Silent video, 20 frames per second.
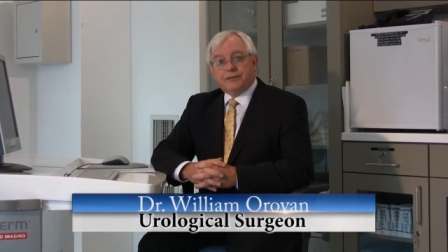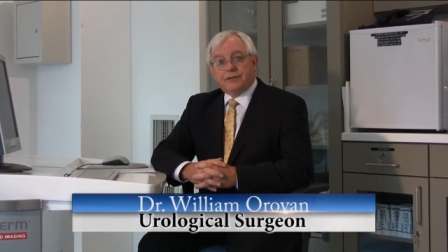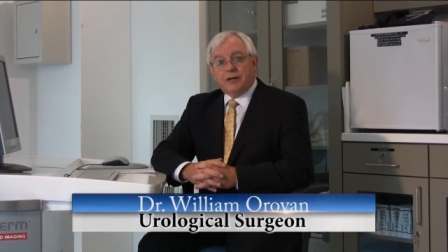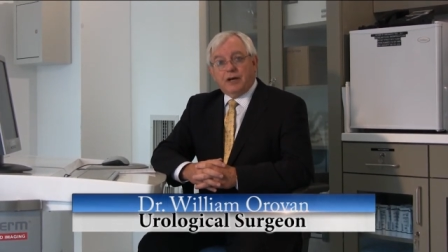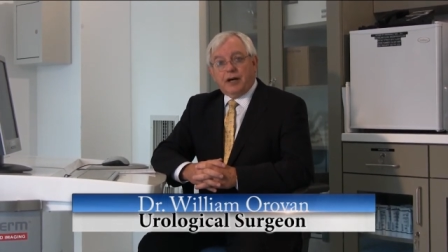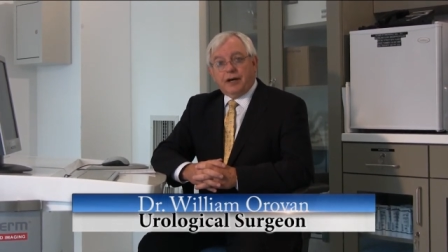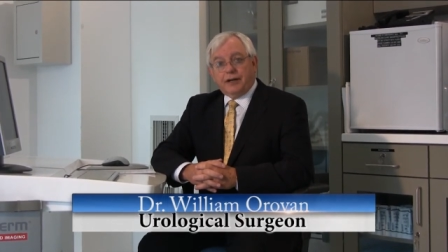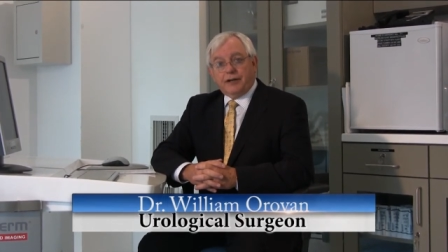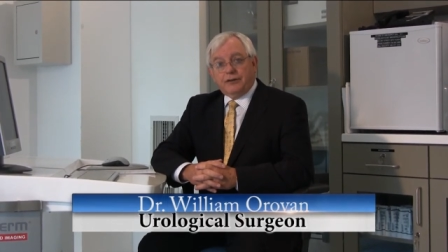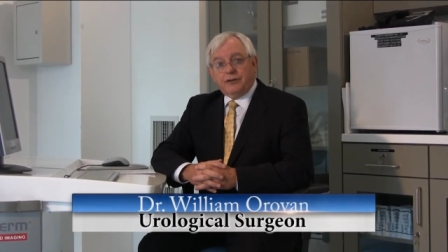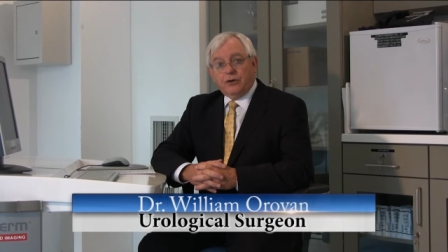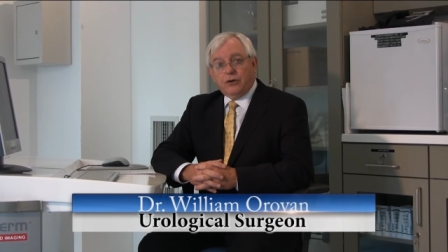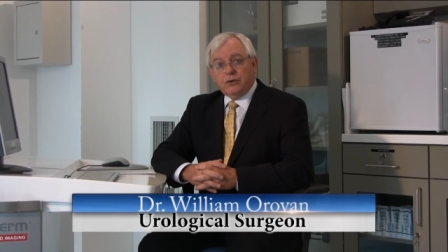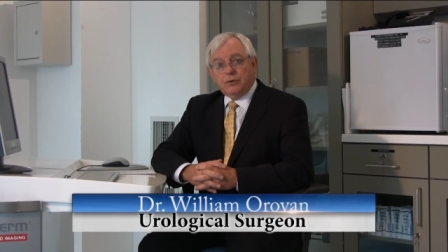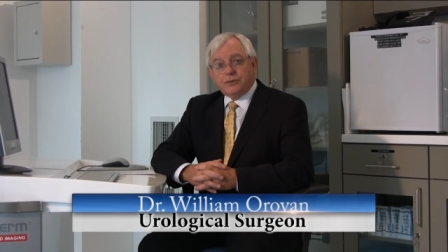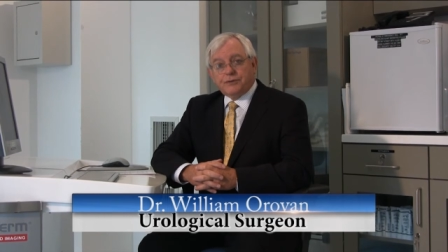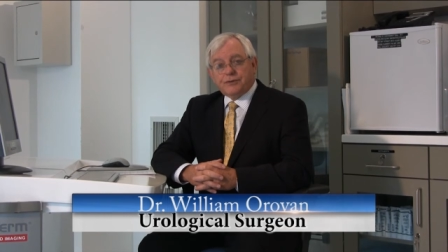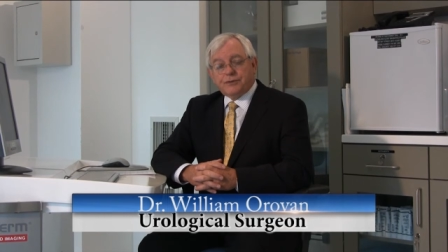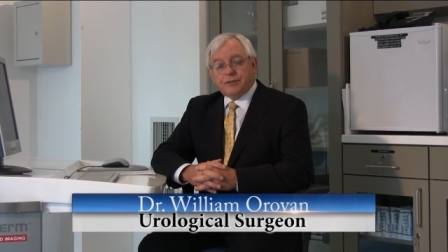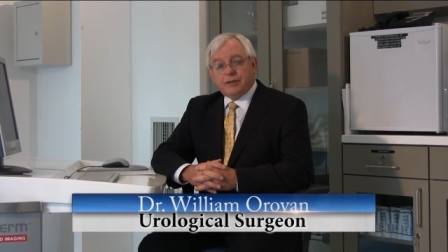
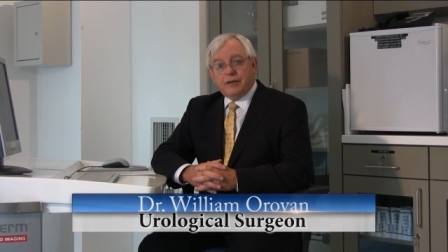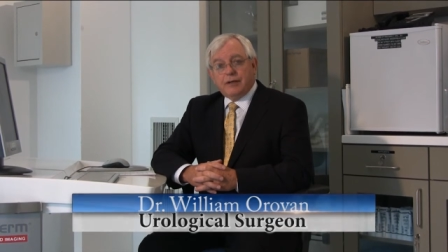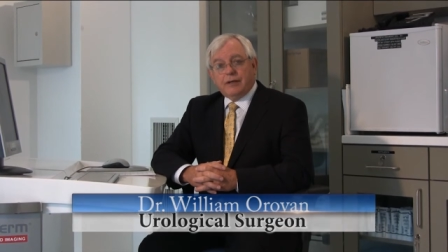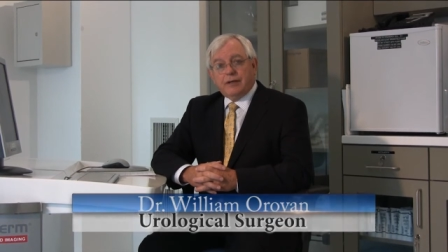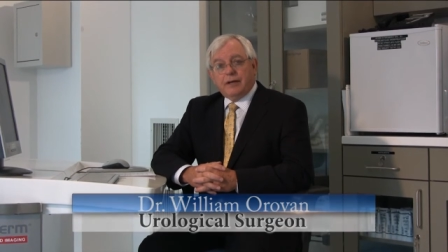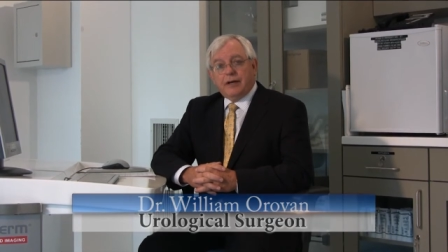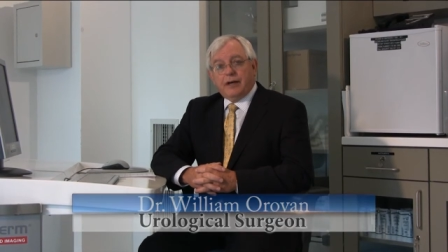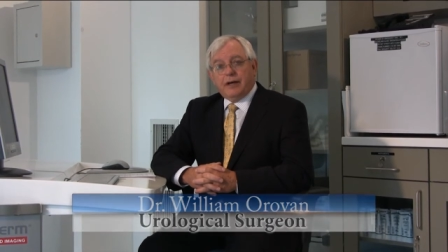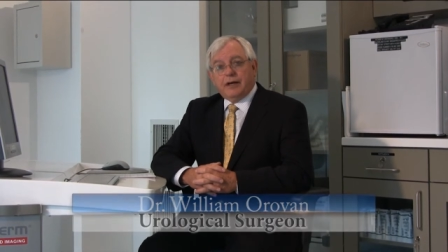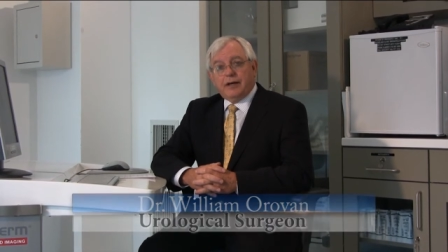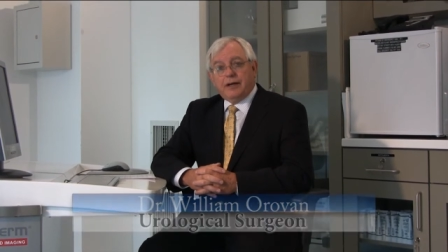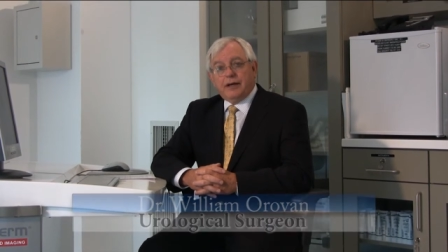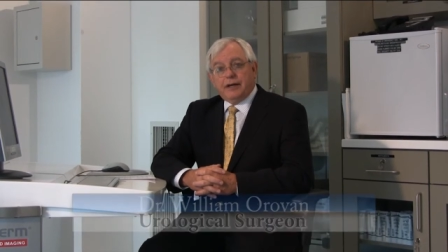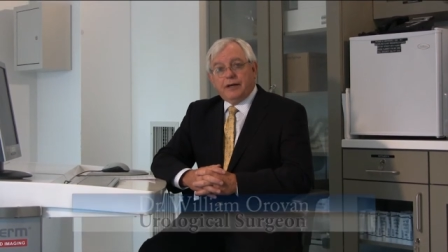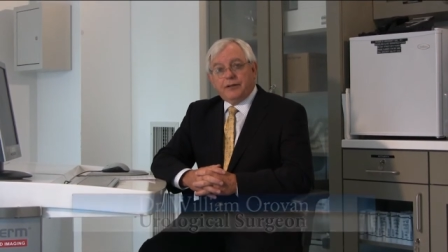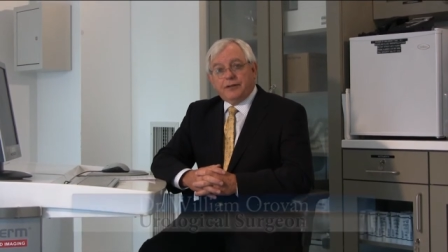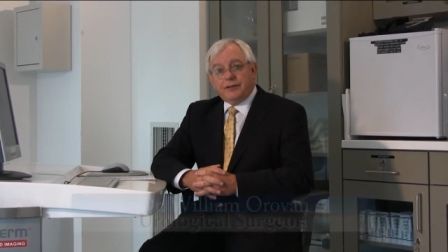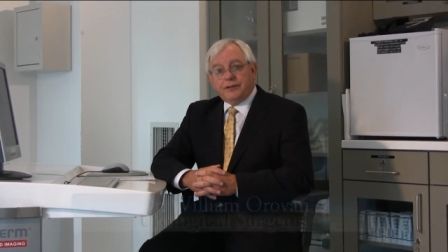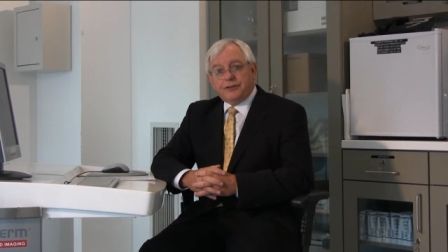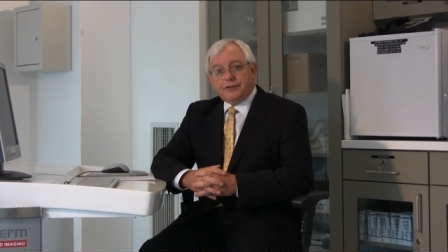diagnosed uh,
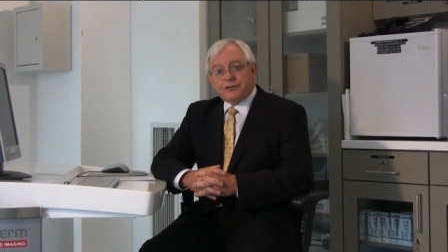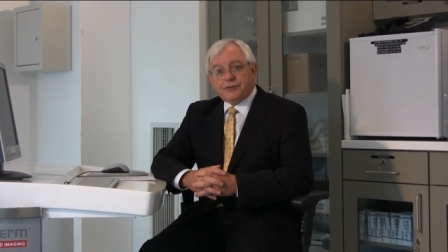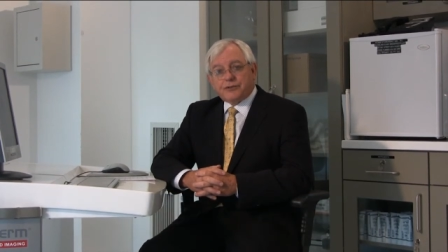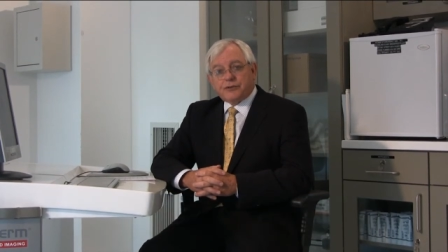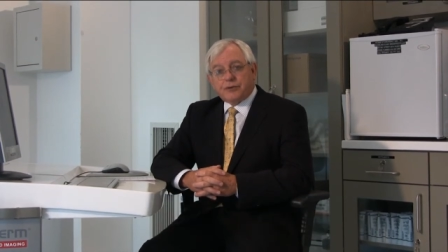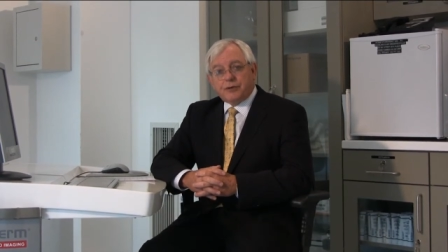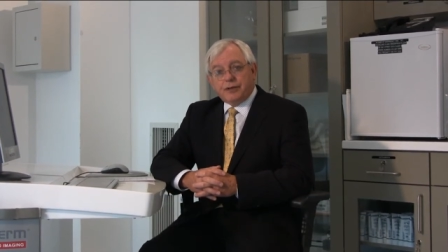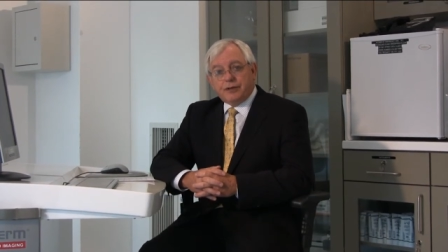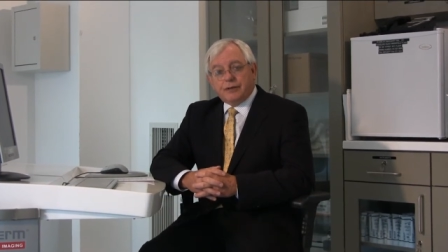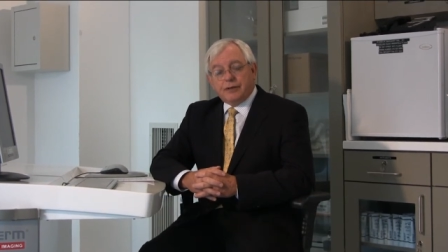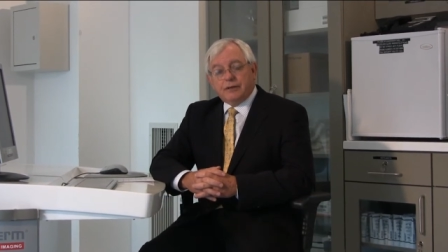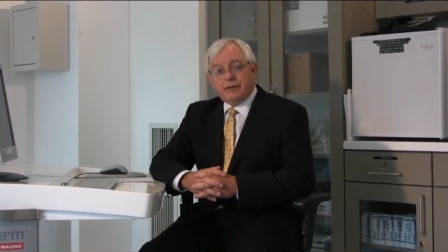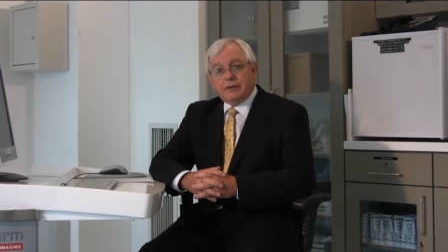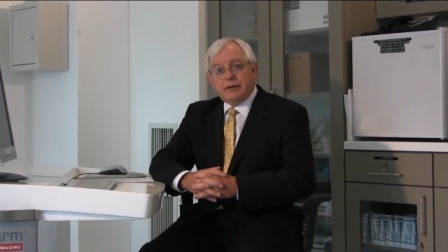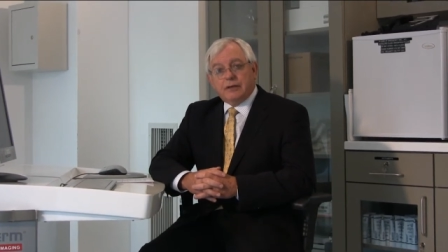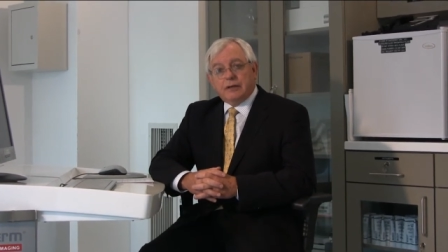and it is treated.